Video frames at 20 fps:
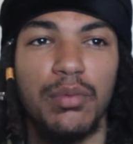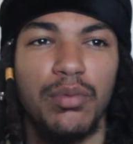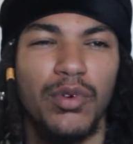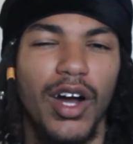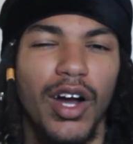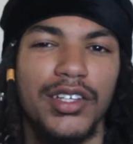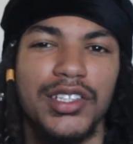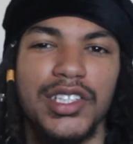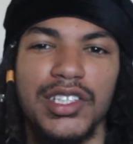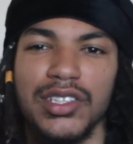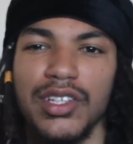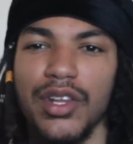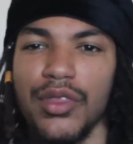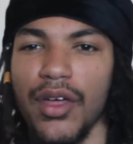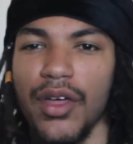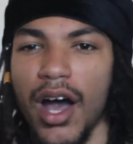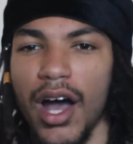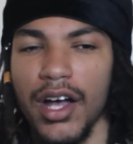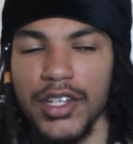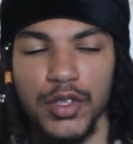process the
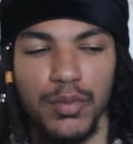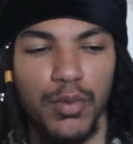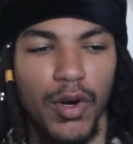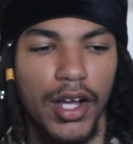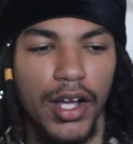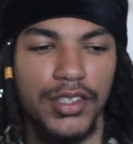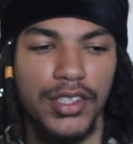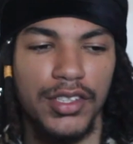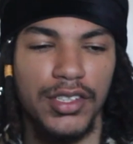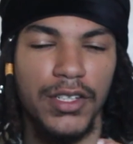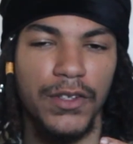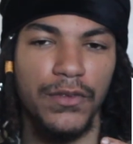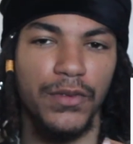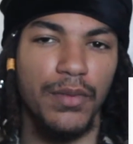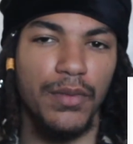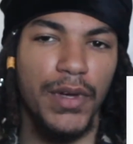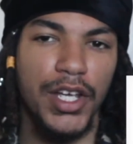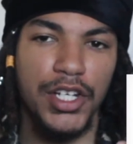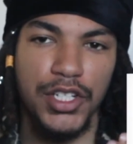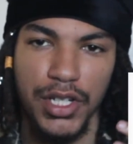thoughts, process the
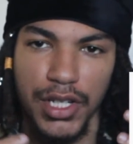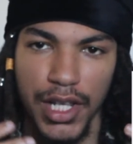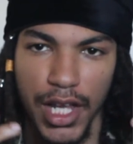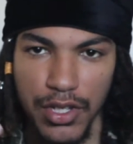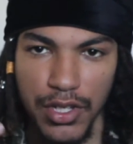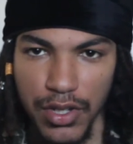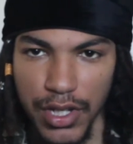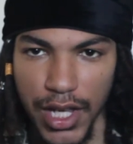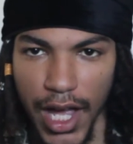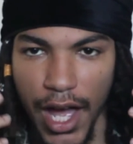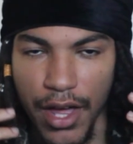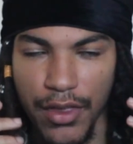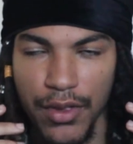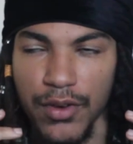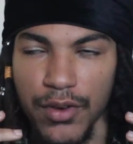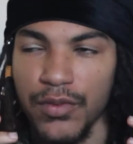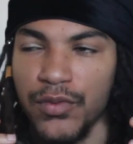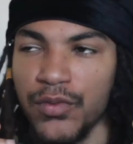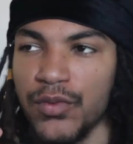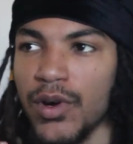information that you
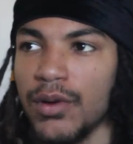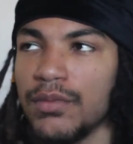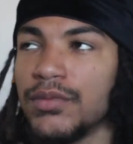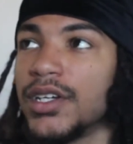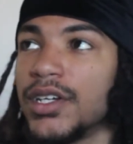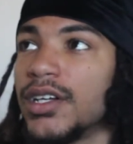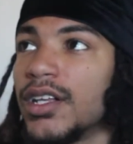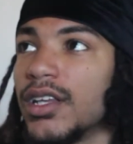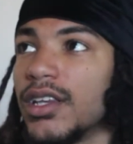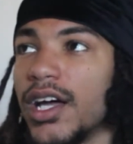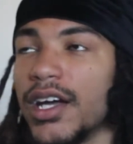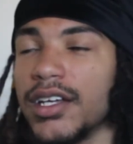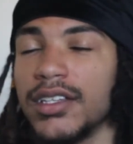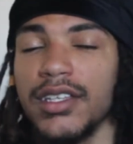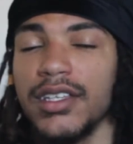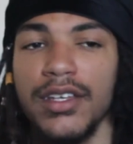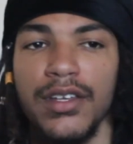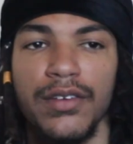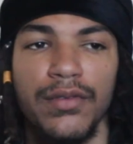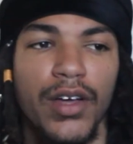gather from the
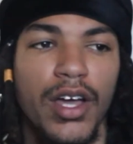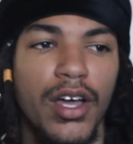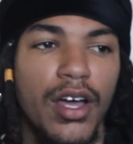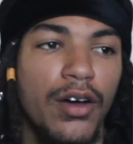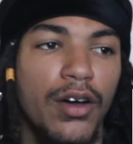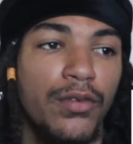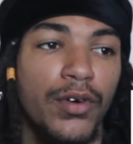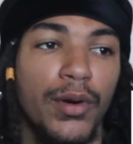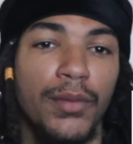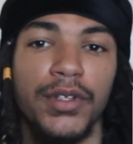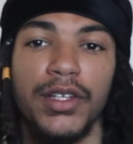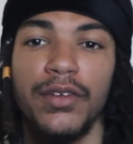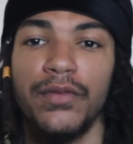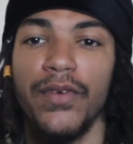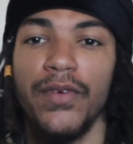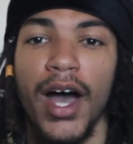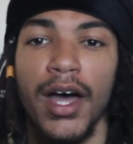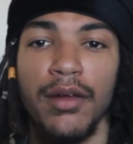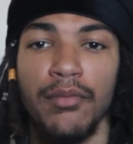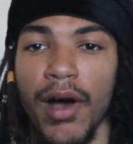collective, from a
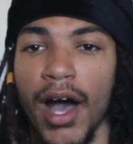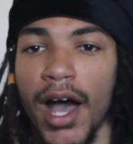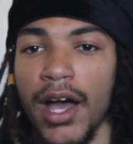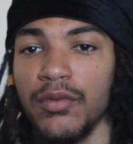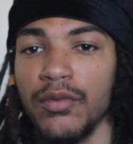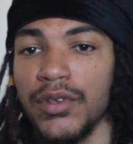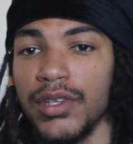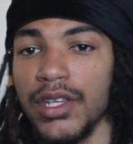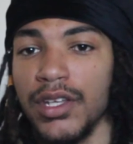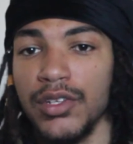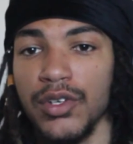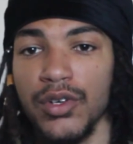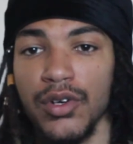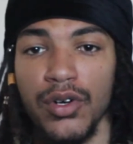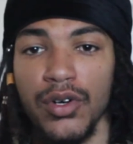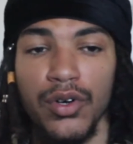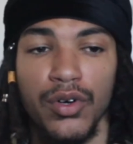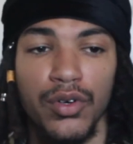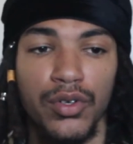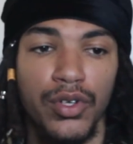defined mind within
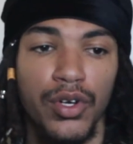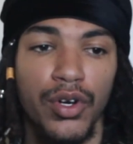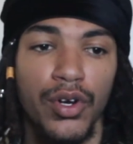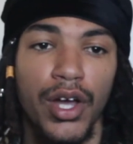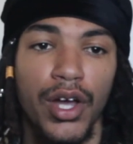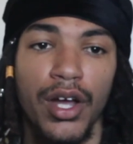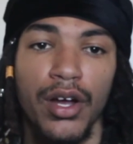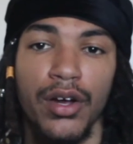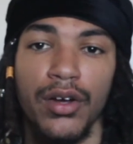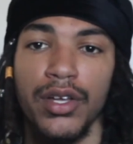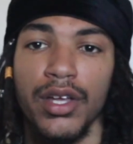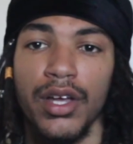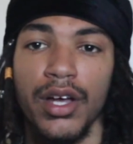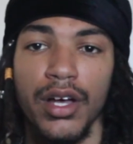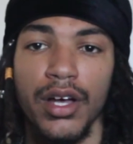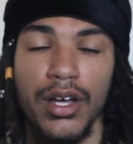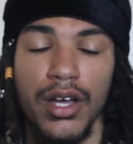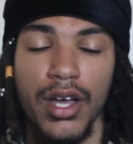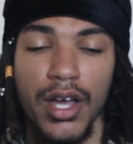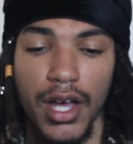your
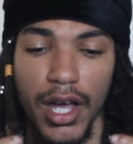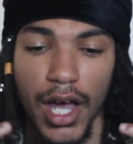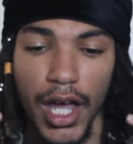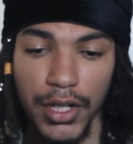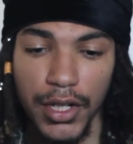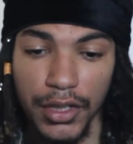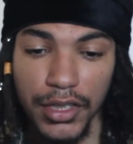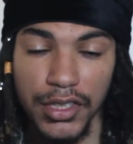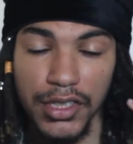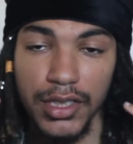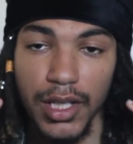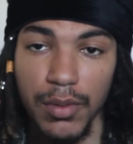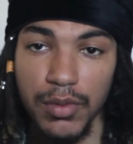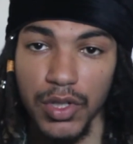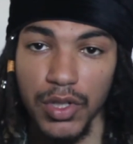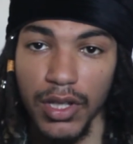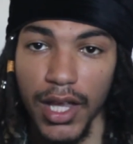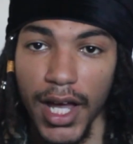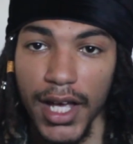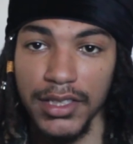area, and you
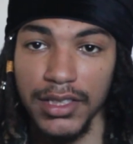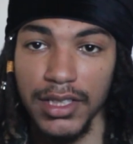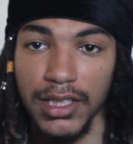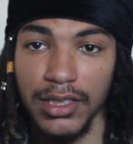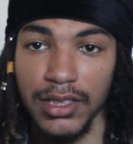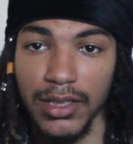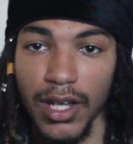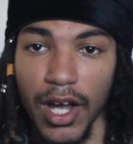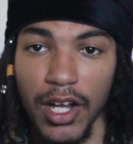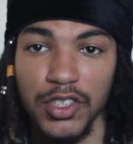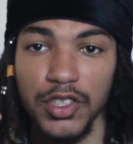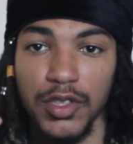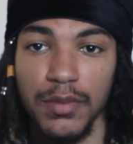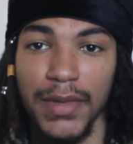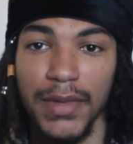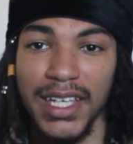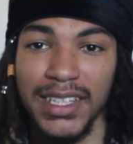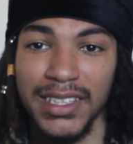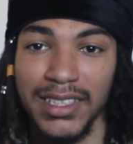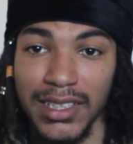conceptualize these thoughts. You
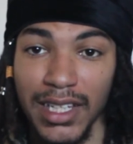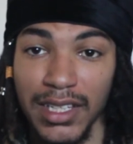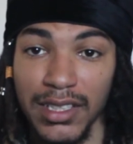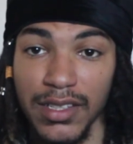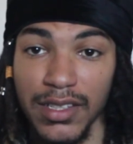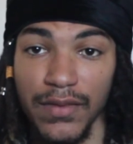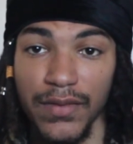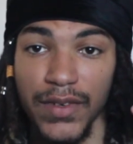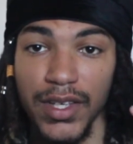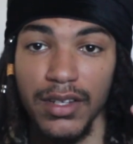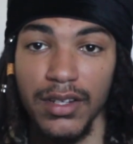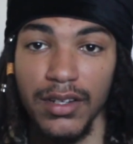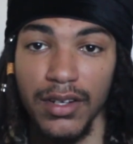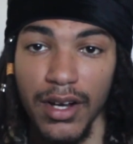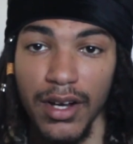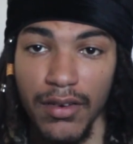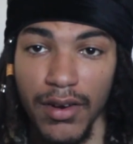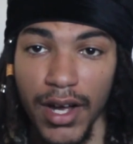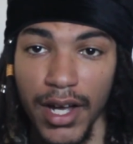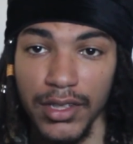make sense of it,
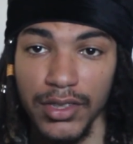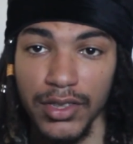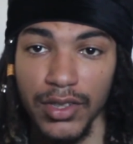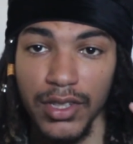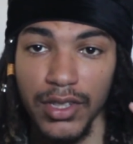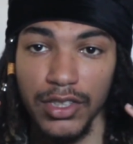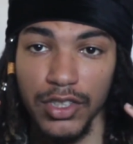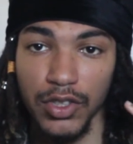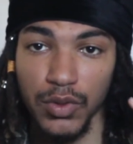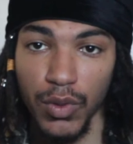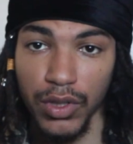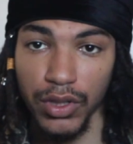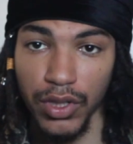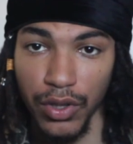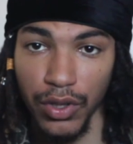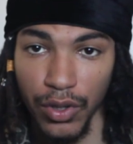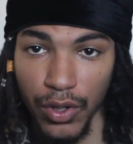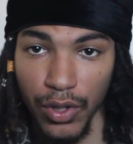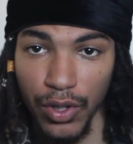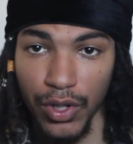all right? So this is what the
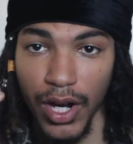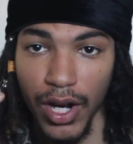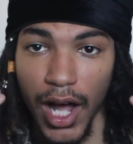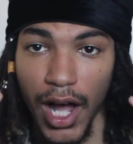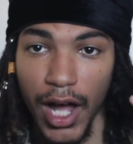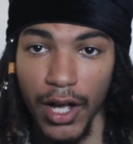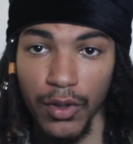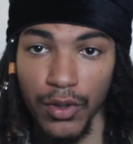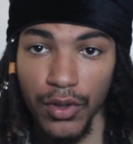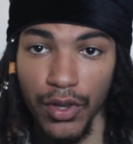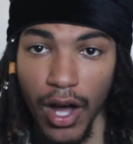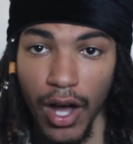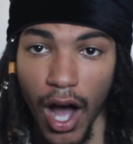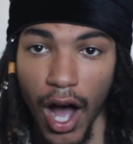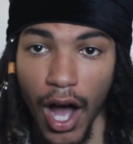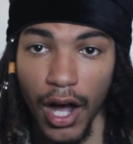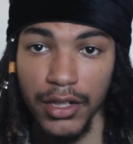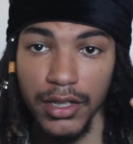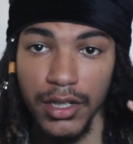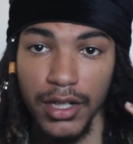third eye, or the
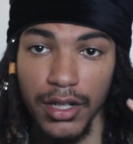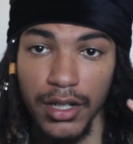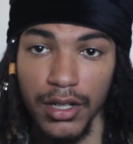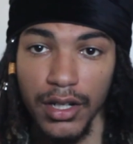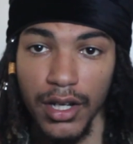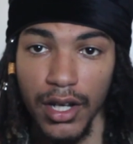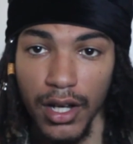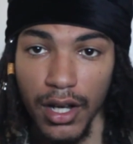Anya,